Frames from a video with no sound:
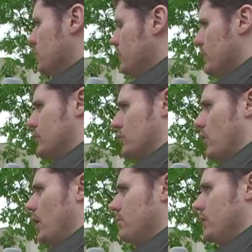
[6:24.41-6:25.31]
does a
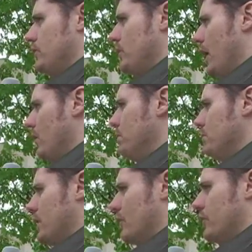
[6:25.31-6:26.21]
crime, but if you help
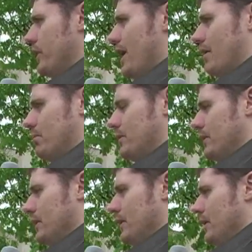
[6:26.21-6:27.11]
him cover it up
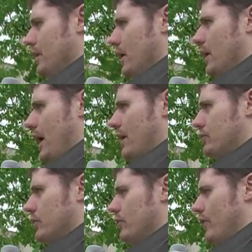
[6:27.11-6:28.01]

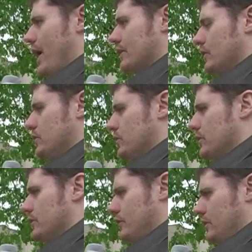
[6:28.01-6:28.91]
after the fact, then you're
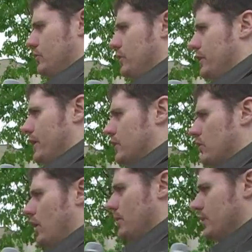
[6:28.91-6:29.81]
an accessory to that
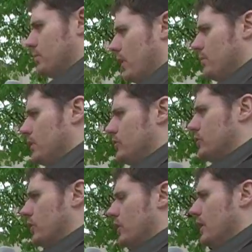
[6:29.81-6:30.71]
crime. And the Prime
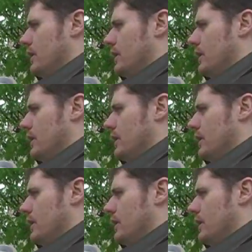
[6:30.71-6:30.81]
Minister...